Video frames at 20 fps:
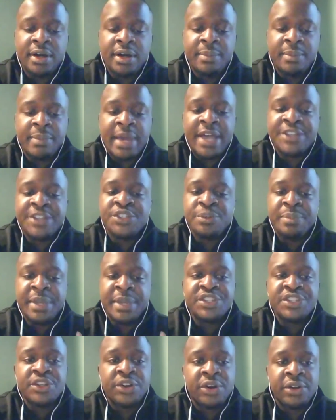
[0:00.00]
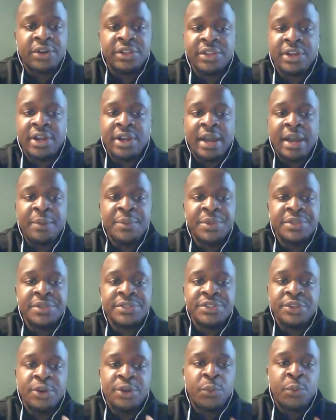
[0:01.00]
As you mentioned earlier, I was
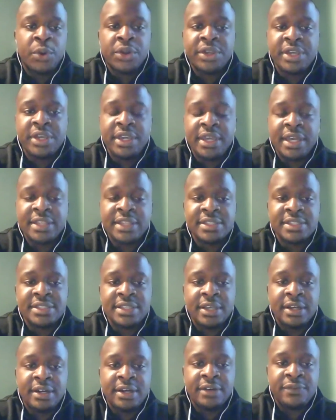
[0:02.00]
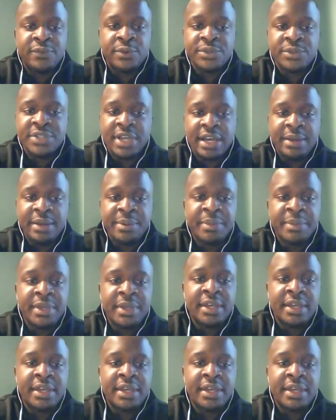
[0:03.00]
working at this full time.